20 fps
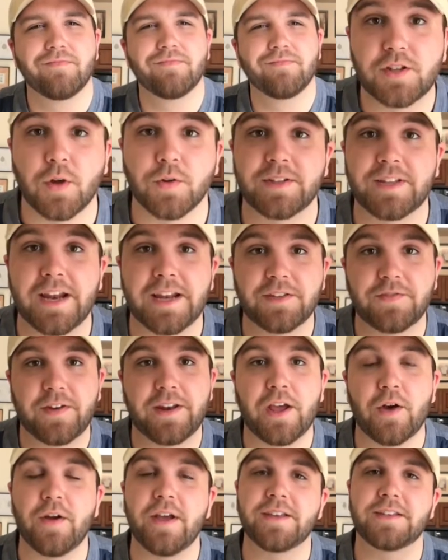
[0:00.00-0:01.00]
So today's
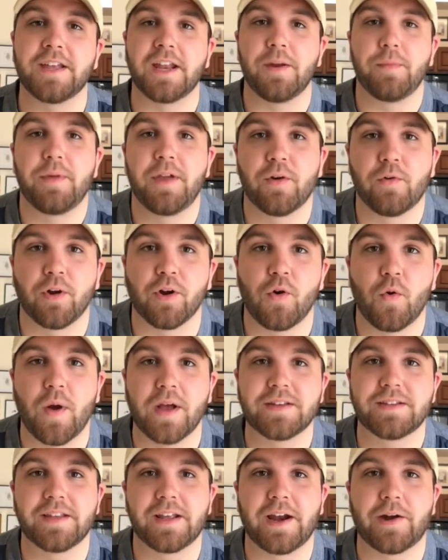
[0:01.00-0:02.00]
video is gonna be a
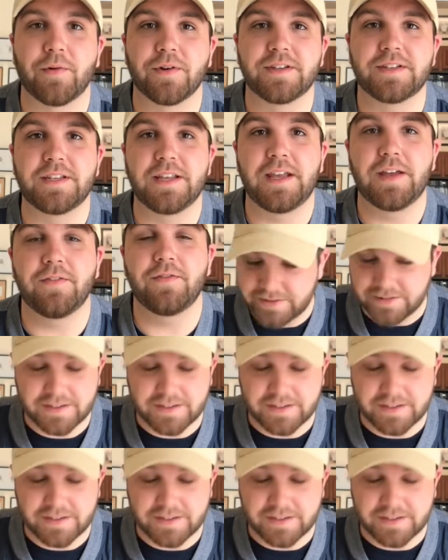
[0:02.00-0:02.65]
request that I received.